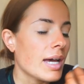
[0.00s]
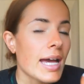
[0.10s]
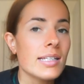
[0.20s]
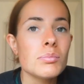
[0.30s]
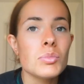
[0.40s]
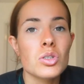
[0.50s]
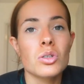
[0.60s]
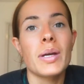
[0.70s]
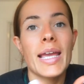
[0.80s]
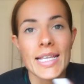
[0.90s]
adding
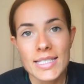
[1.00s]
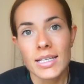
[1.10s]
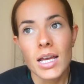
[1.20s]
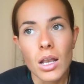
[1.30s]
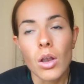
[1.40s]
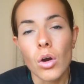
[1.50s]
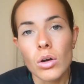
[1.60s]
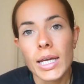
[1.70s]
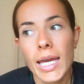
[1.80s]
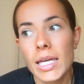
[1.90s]
muscle is a
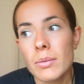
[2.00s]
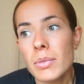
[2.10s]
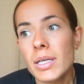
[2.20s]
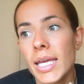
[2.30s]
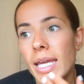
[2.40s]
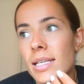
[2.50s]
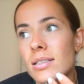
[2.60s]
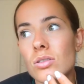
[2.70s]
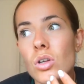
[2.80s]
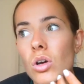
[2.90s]
long game
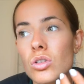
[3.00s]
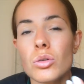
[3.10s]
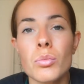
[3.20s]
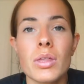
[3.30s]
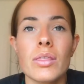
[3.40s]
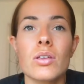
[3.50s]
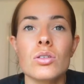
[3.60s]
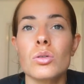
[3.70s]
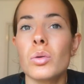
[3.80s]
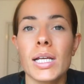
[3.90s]
it's not something
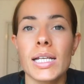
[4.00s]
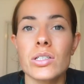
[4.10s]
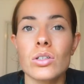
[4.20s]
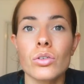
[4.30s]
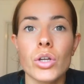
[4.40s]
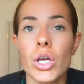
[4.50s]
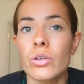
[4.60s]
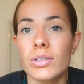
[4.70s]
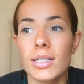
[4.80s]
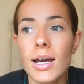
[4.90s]
that's quickly done
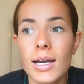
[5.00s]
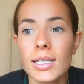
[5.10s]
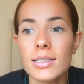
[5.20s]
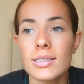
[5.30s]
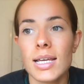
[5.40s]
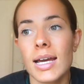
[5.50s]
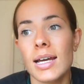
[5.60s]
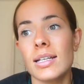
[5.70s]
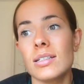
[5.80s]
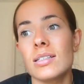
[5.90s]
overnight
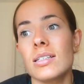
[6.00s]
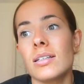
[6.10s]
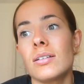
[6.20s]
and